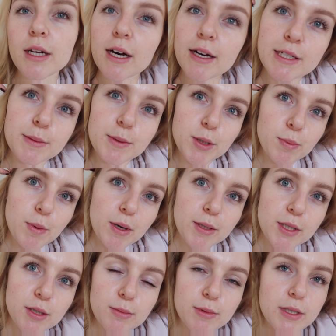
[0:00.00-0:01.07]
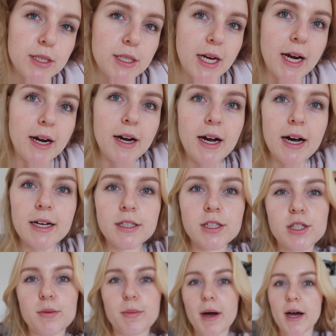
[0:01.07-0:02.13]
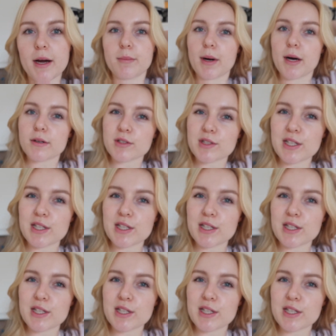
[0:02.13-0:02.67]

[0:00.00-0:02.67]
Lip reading: I just put on some mascara and just do my eyebrows.